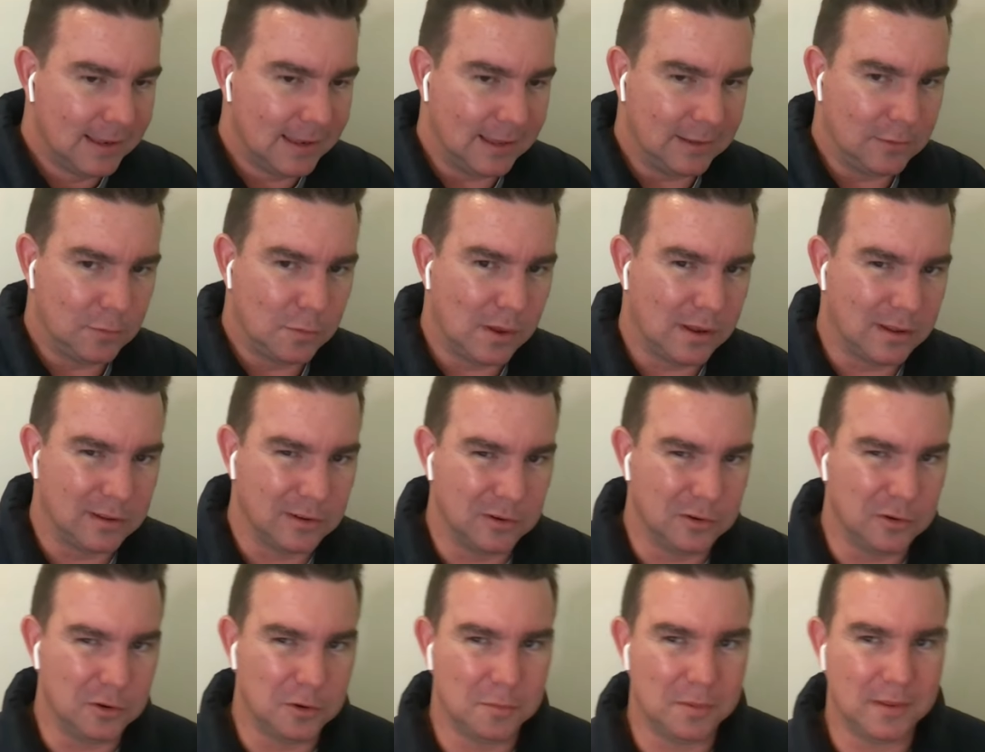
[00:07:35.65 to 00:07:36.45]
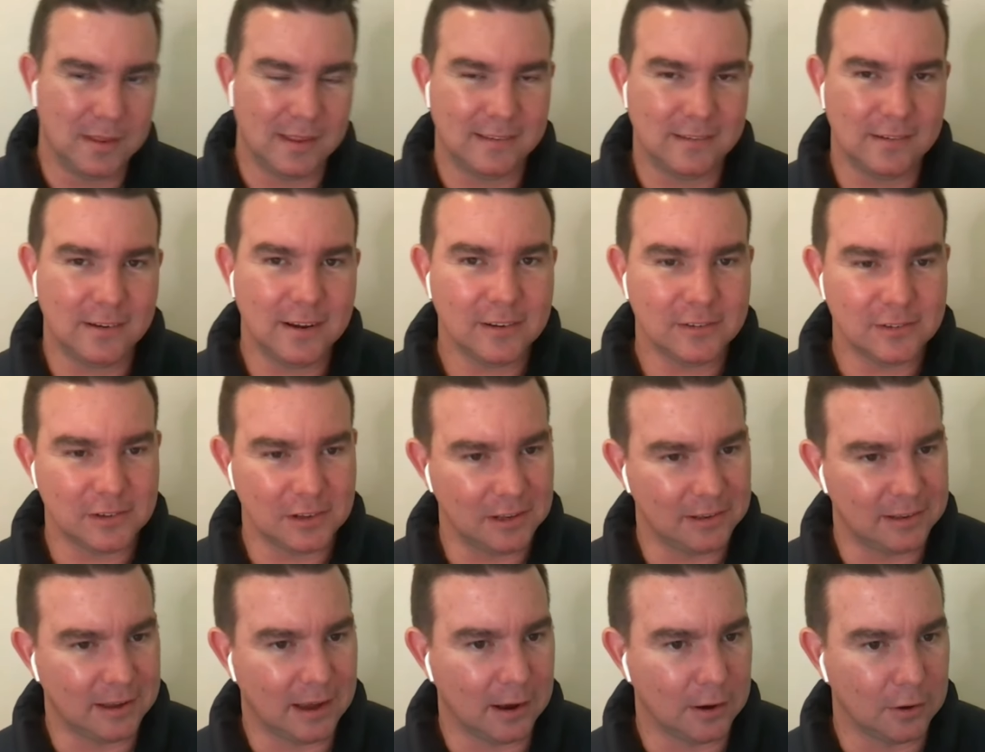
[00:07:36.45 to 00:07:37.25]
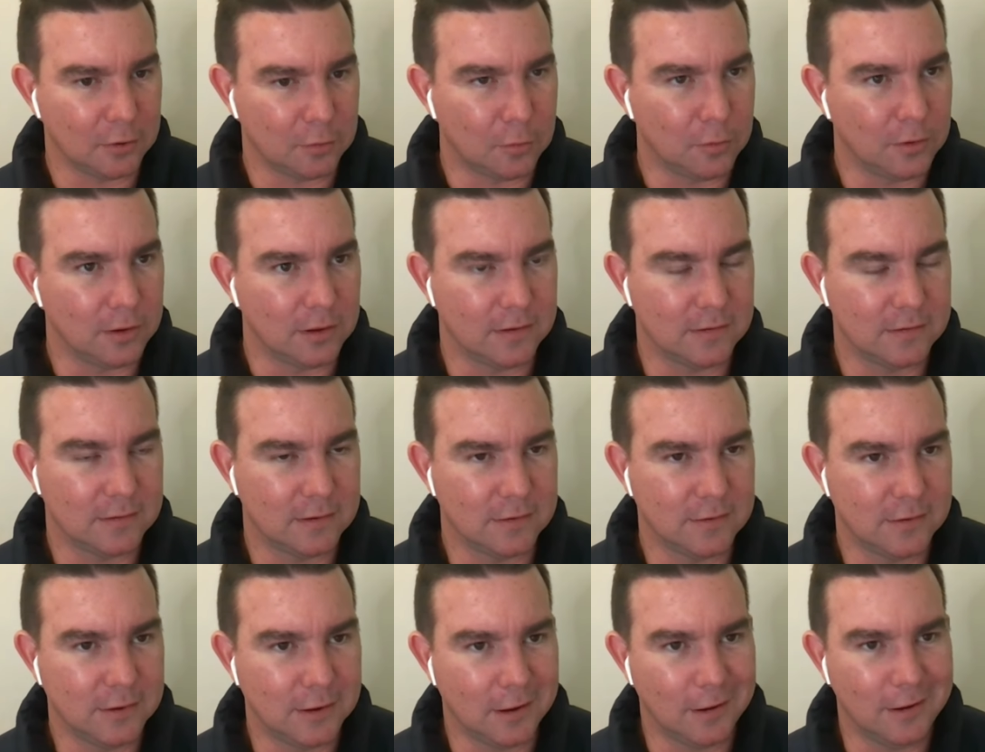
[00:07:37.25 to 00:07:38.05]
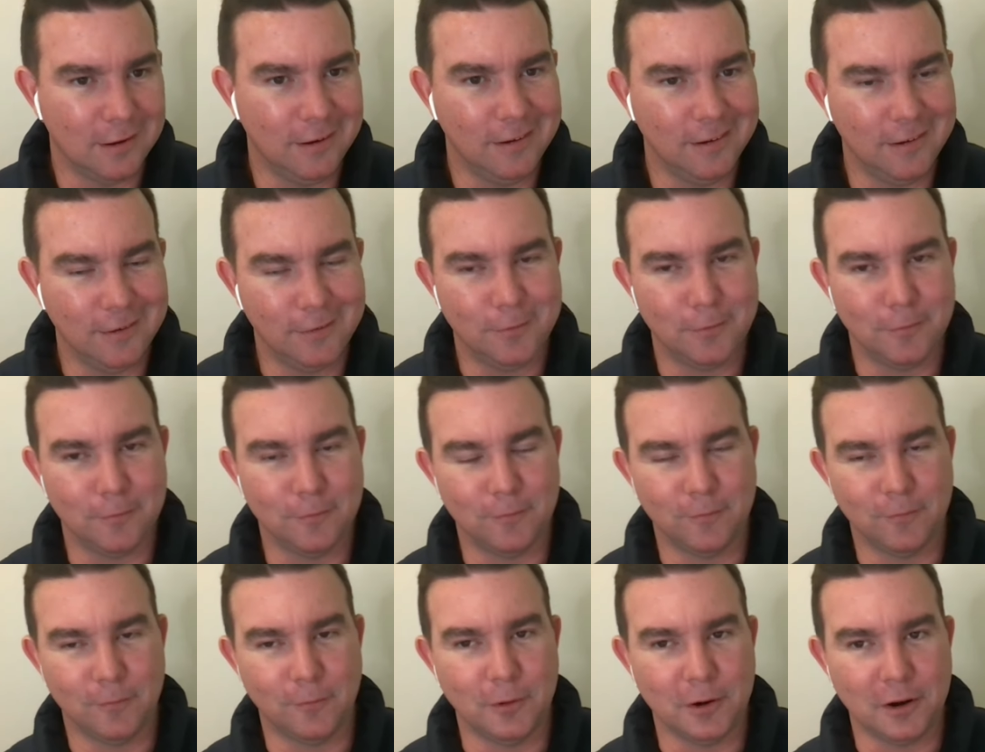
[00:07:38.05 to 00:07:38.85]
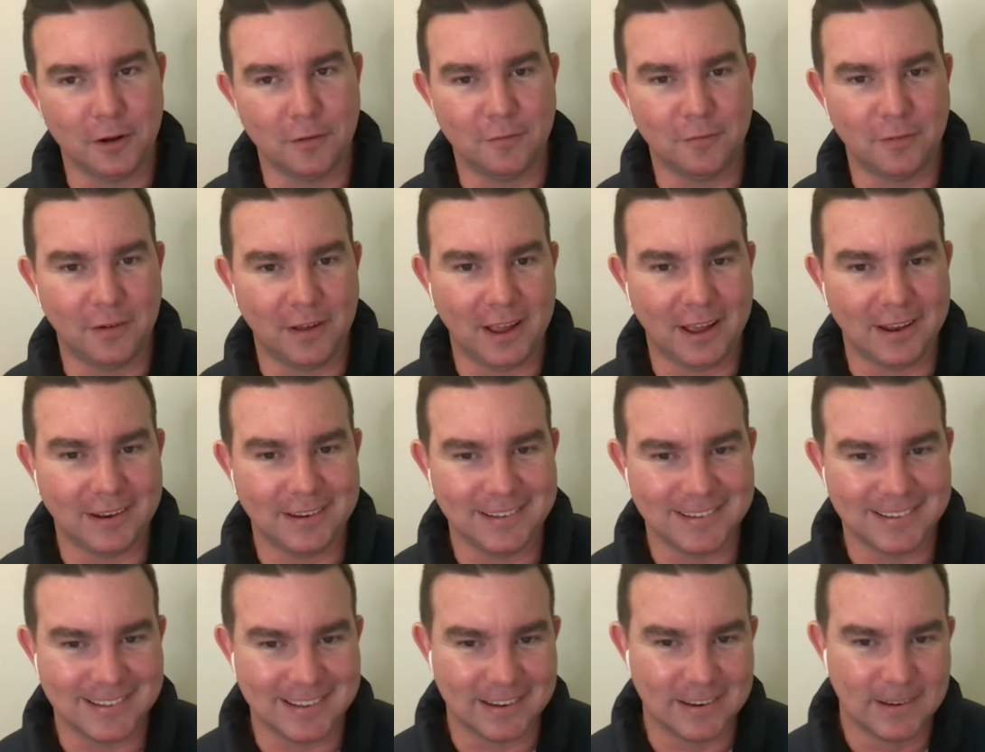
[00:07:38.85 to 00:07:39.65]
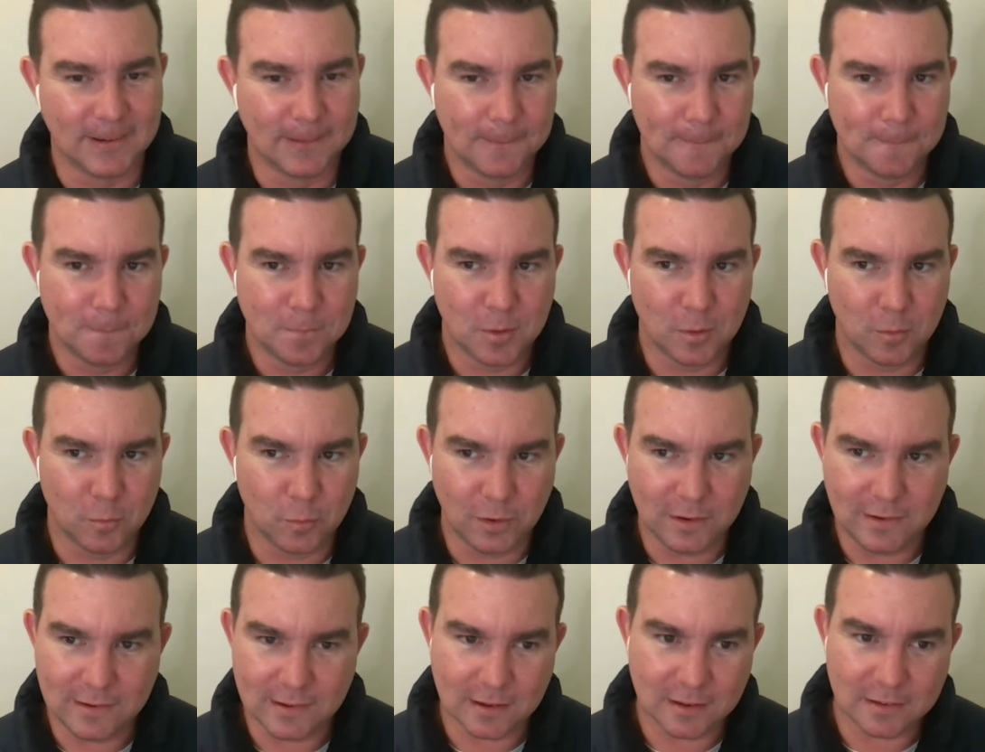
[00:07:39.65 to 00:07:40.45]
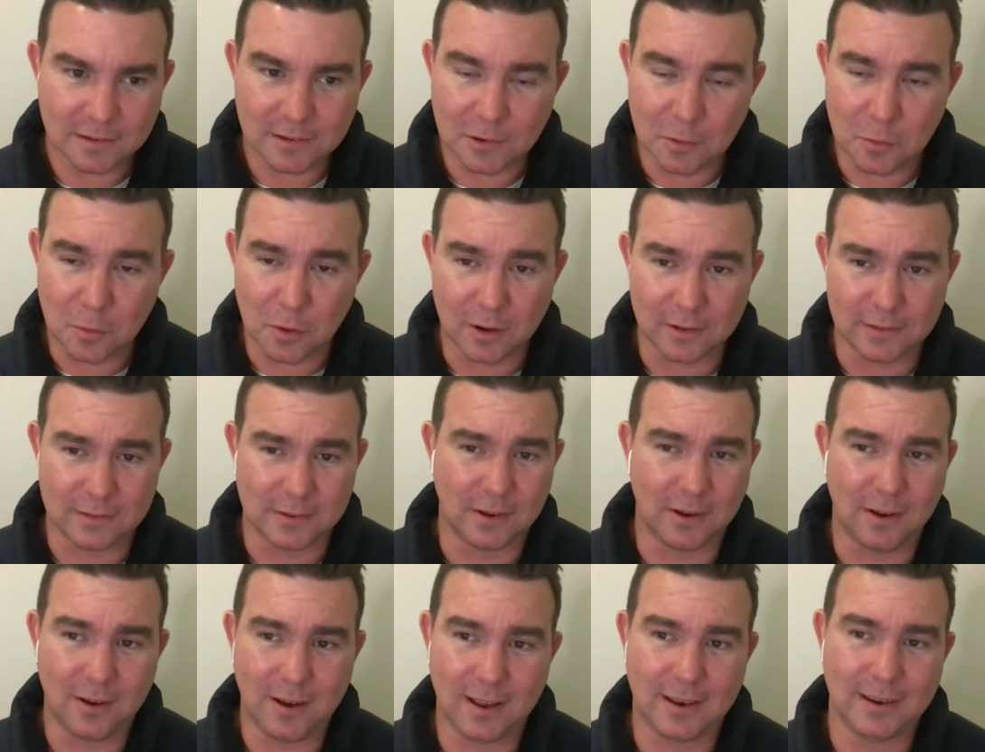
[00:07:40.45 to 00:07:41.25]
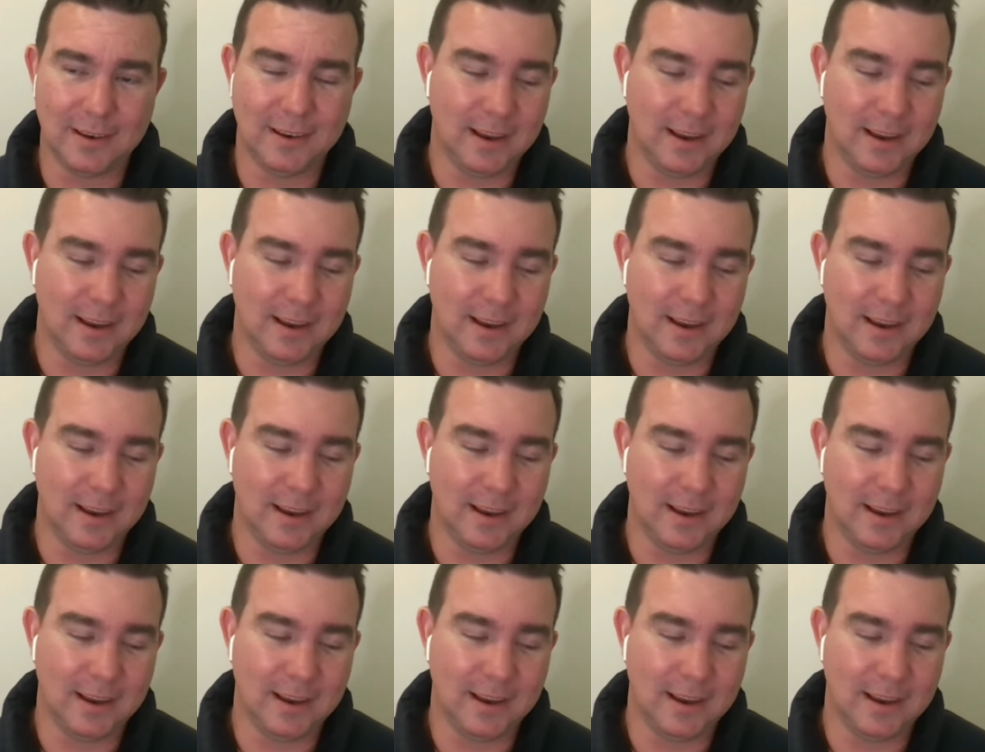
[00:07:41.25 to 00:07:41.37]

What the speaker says: That's well and good, but that's not actually your target audience, because, you know, what I've found is that resellers are quite tight.